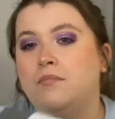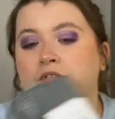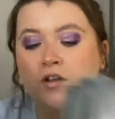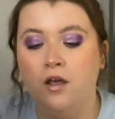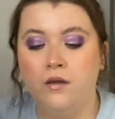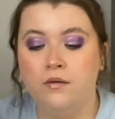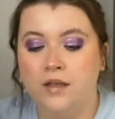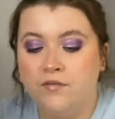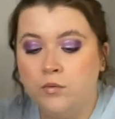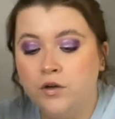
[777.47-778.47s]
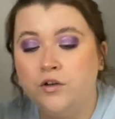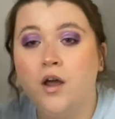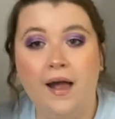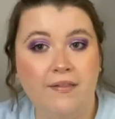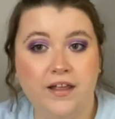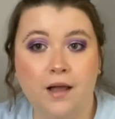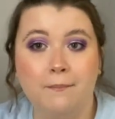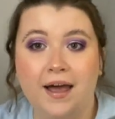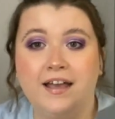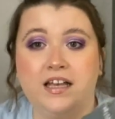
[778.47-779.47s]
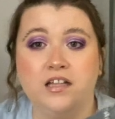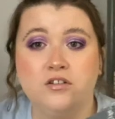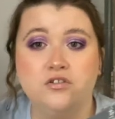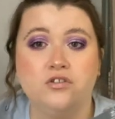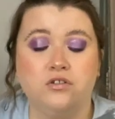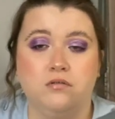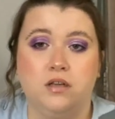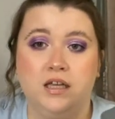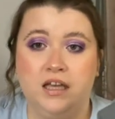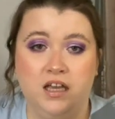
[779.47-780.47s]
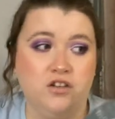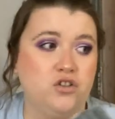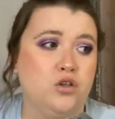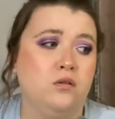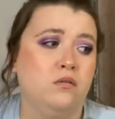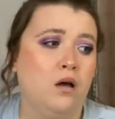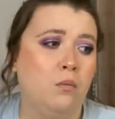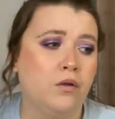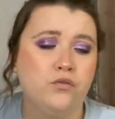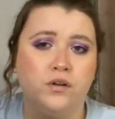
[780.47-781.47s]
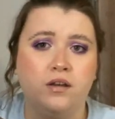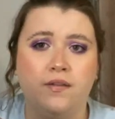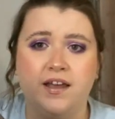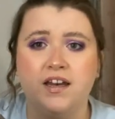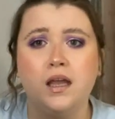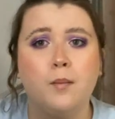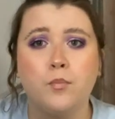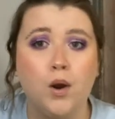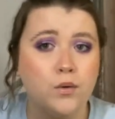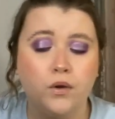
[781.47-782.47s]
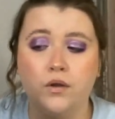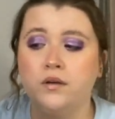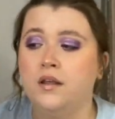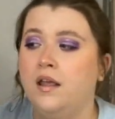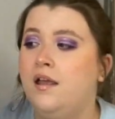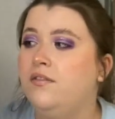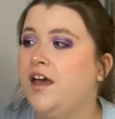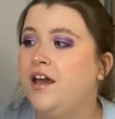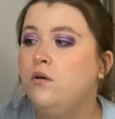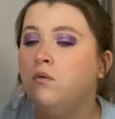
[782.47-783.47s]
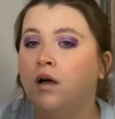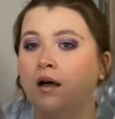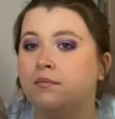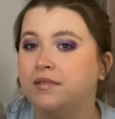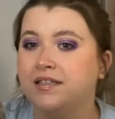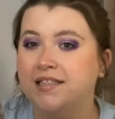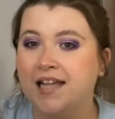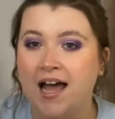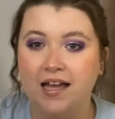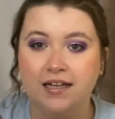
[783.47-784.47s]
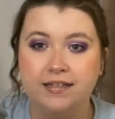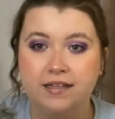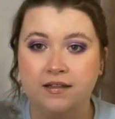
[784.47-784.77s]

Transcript: So if you want to know how they come packaged, in case you are wondering how they're going to get broken, they all come stacked